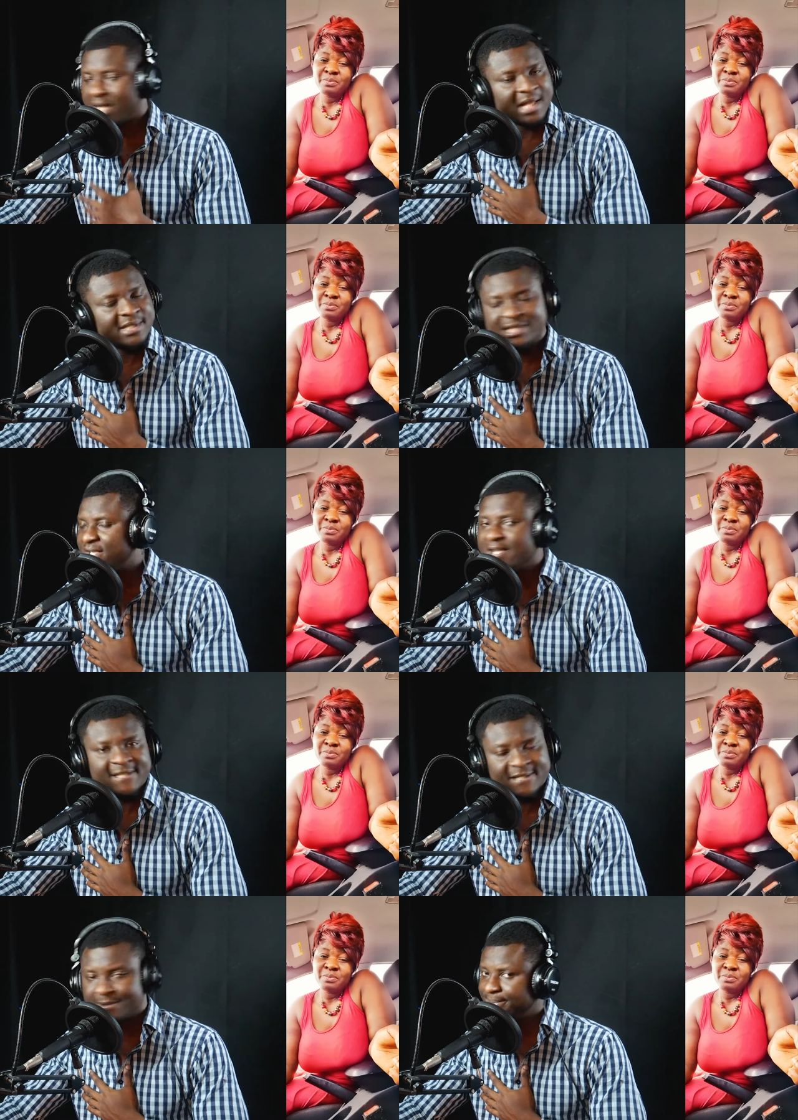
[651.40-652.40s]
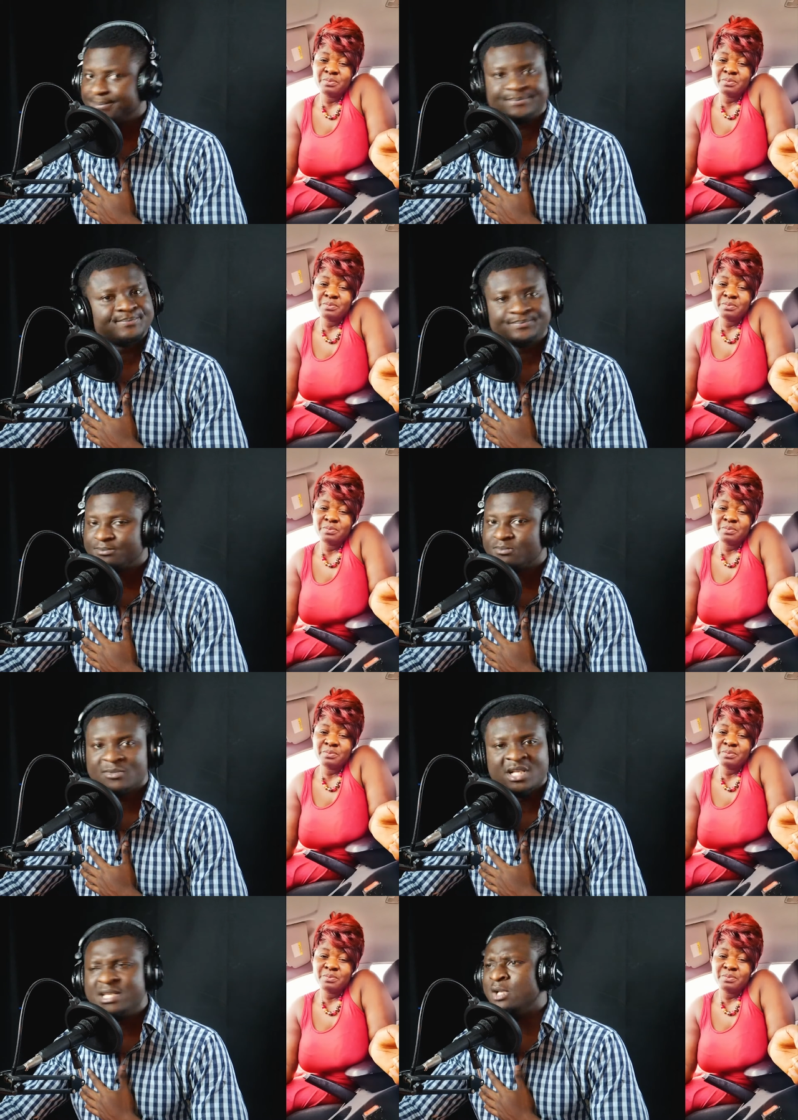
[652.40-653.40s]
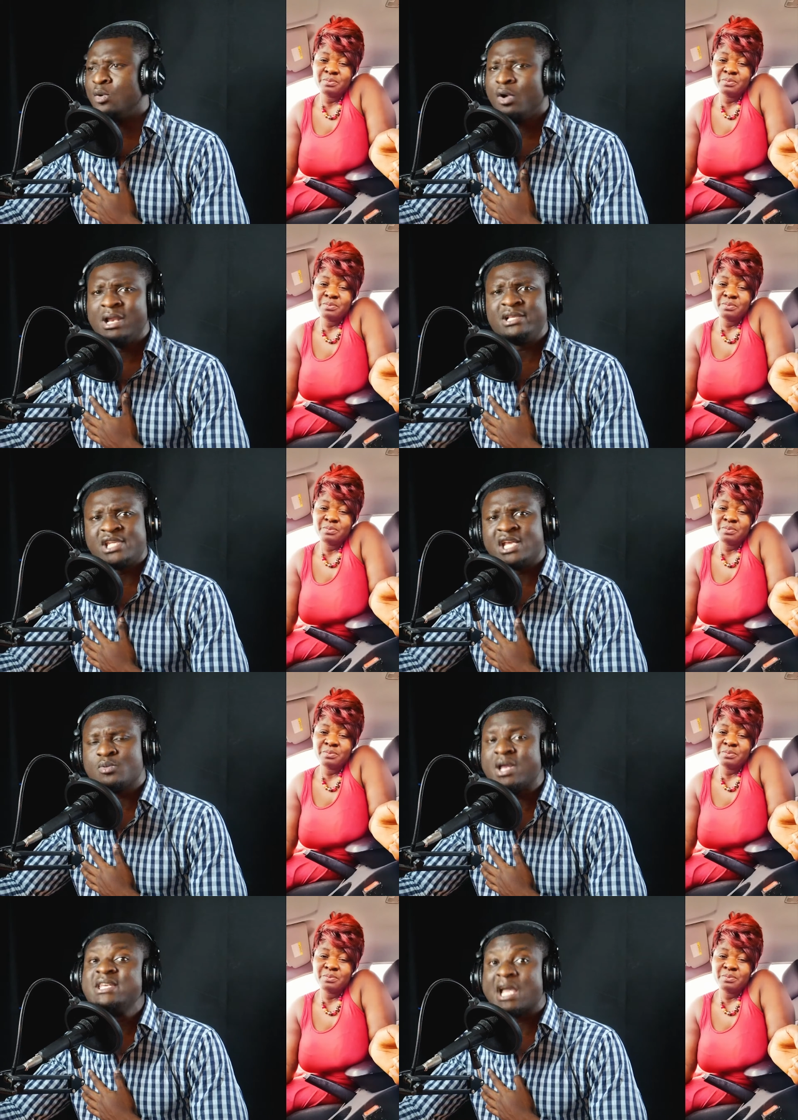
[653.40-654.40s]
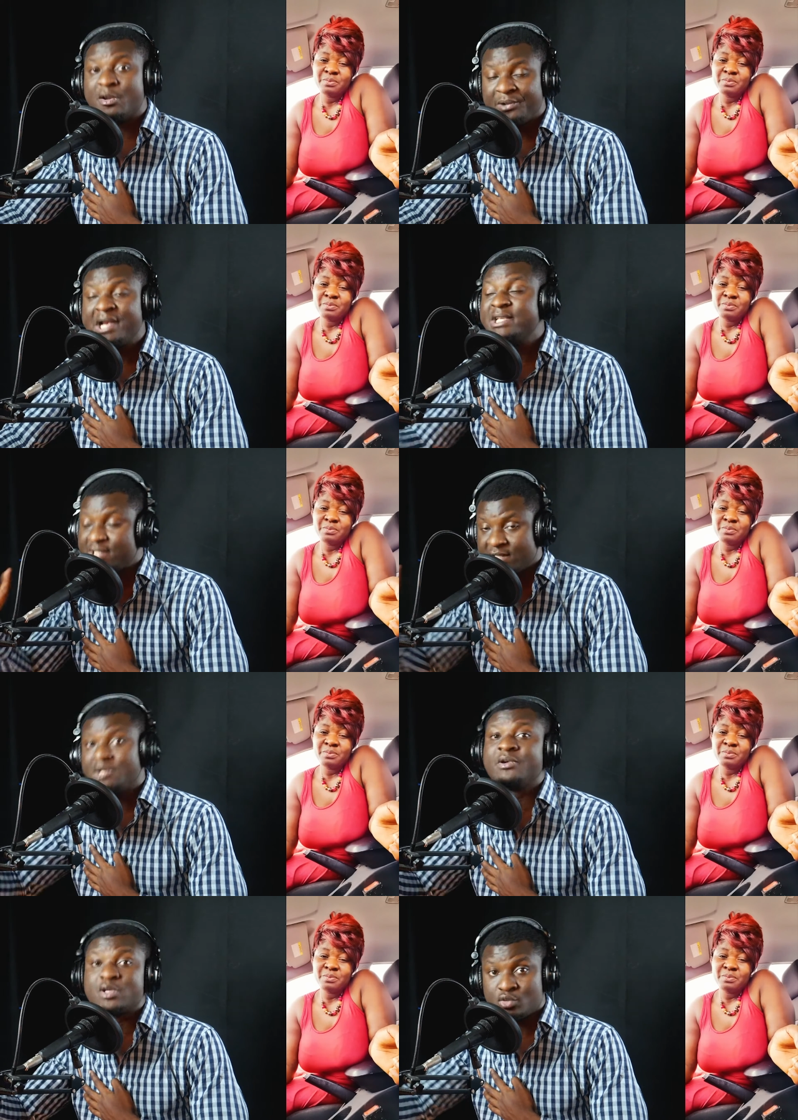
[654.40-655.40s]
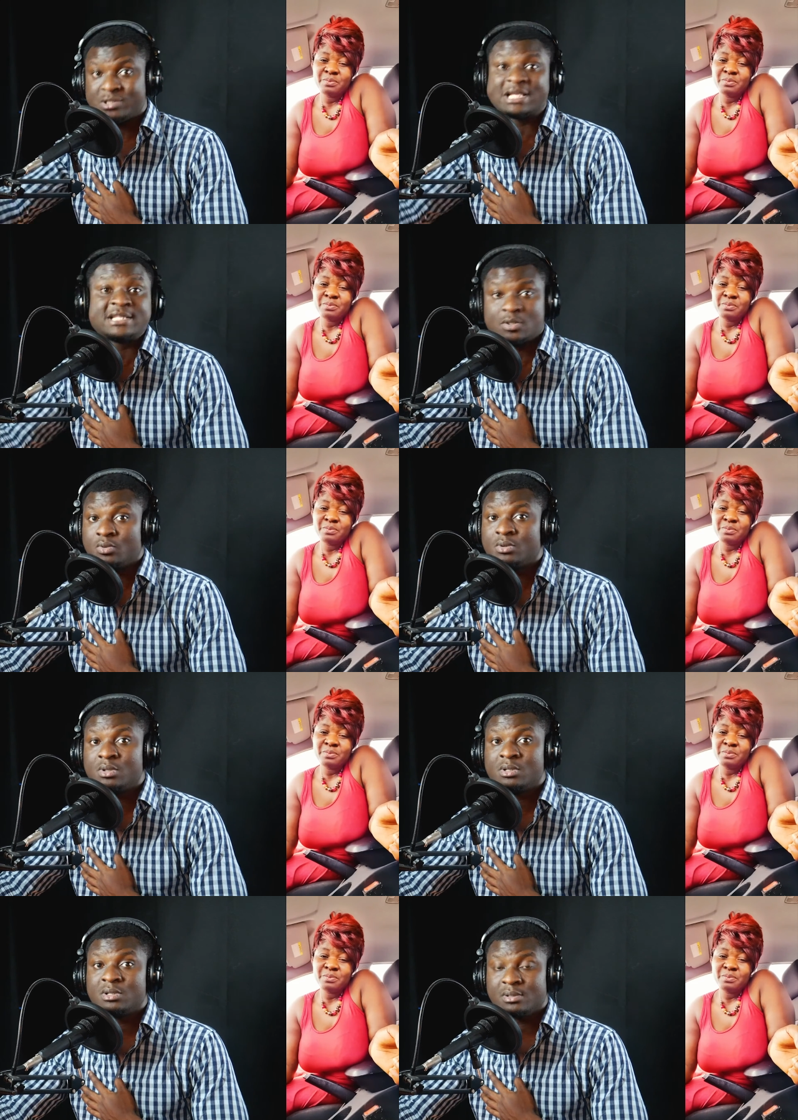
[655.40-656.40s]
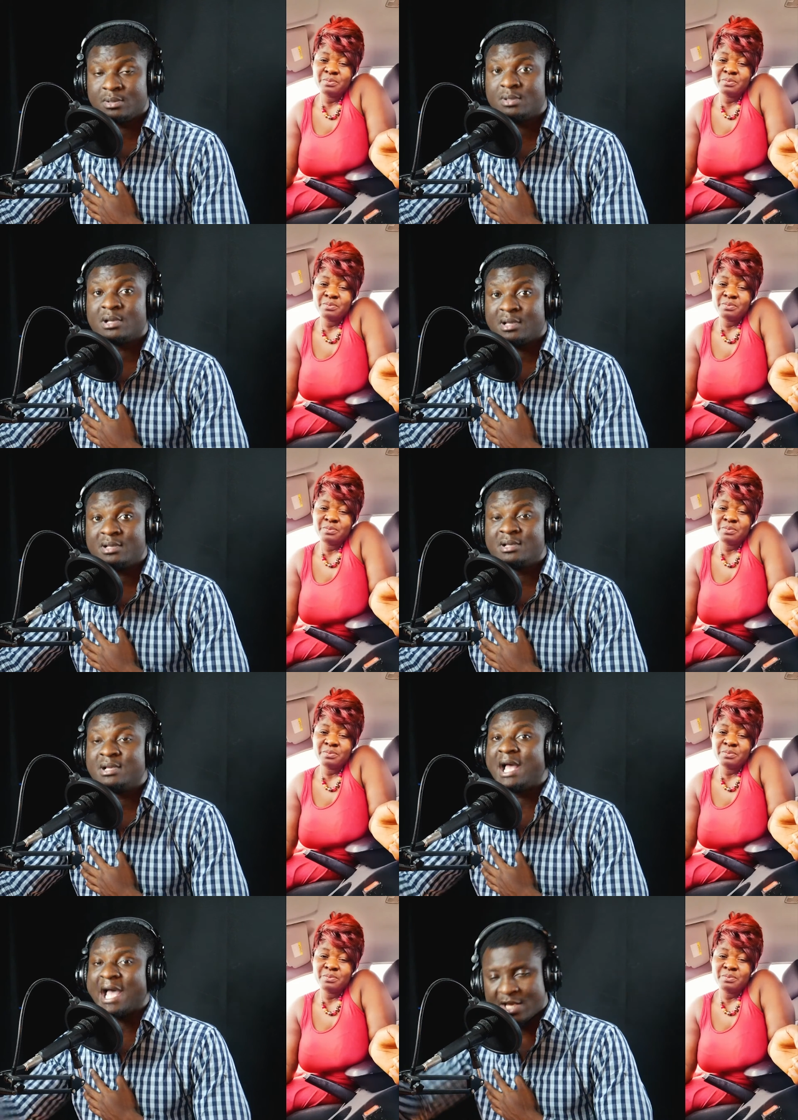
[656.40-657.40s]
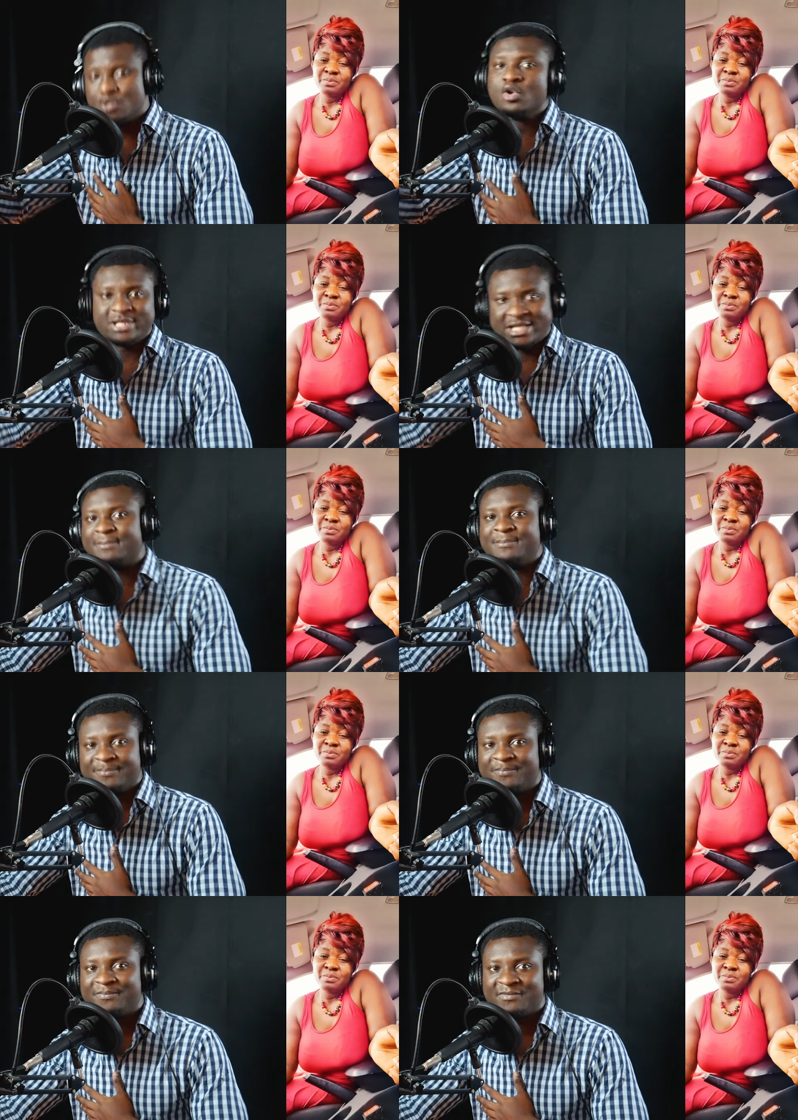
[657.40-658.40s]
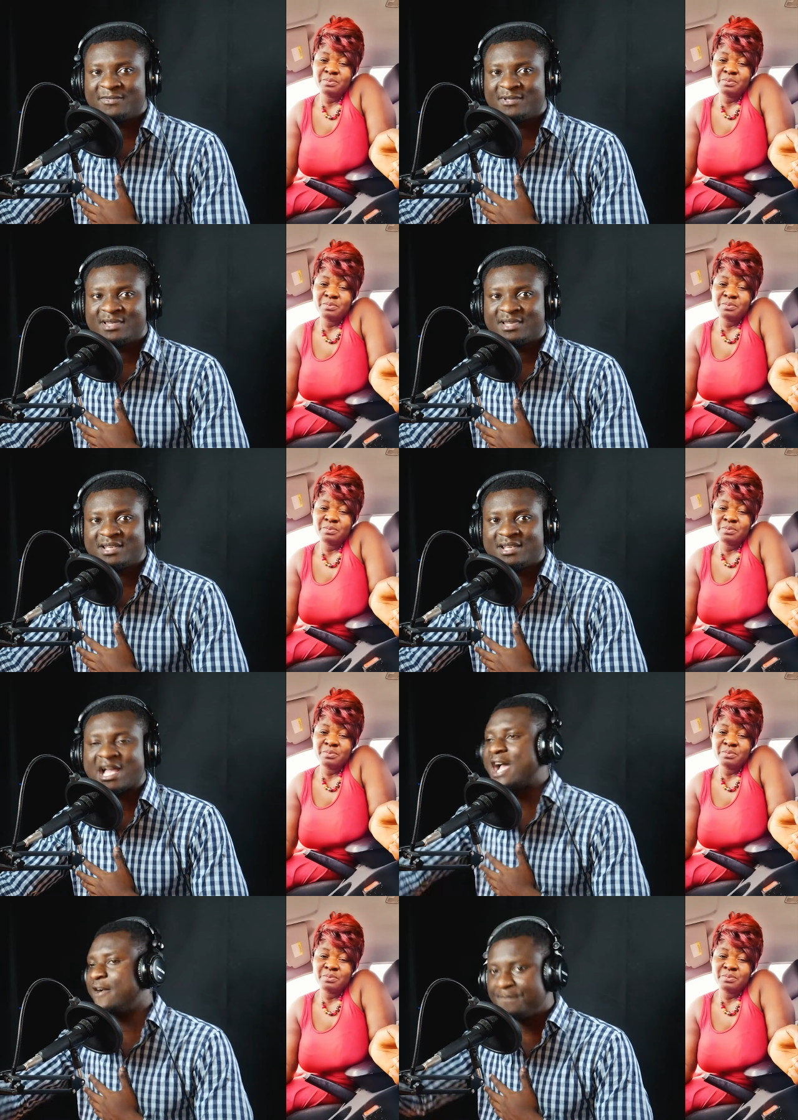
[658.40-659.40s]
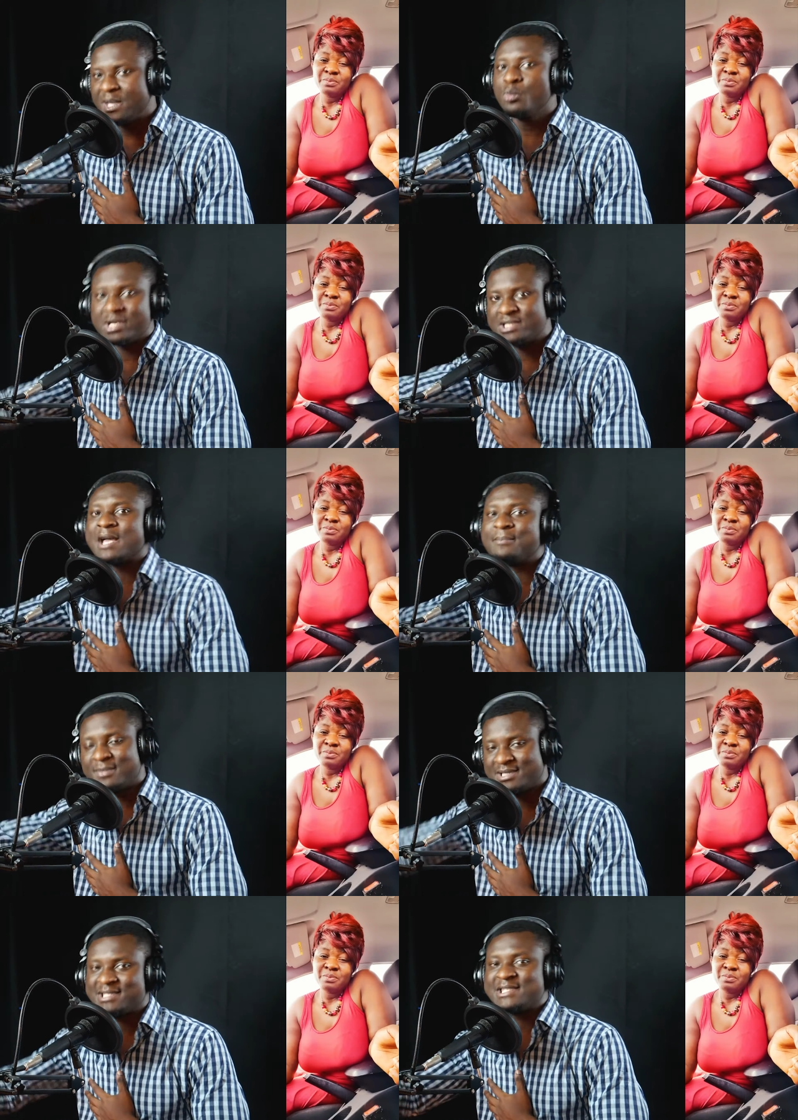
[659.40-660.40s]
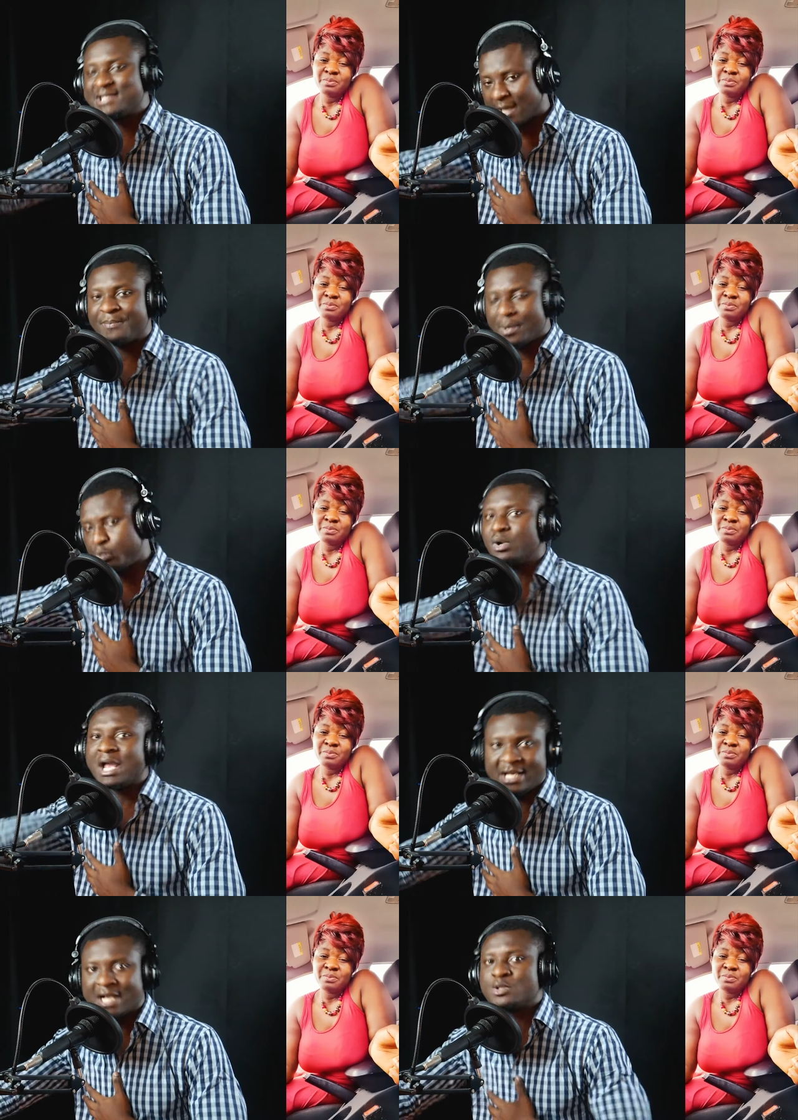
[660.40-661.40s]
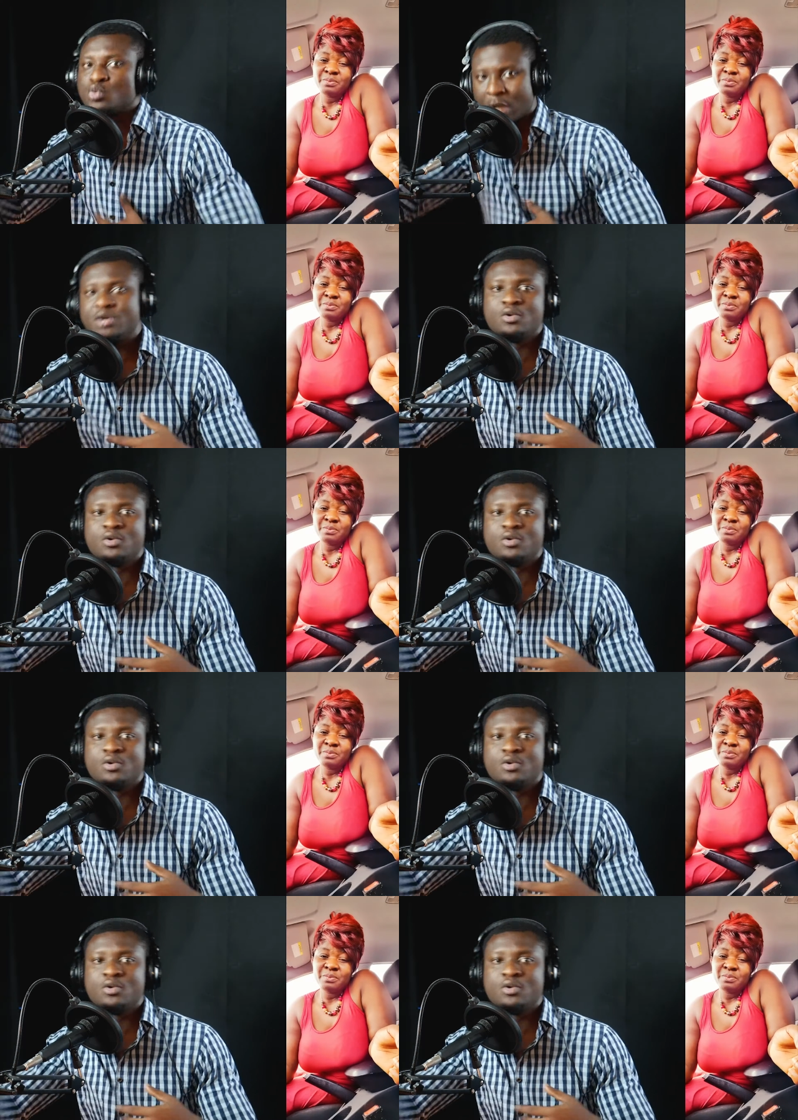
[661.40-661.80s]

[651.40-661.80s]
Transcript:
Speaker 1: can't change. They only change when they are really serious to settle. I know them. I have been with some people like that, so I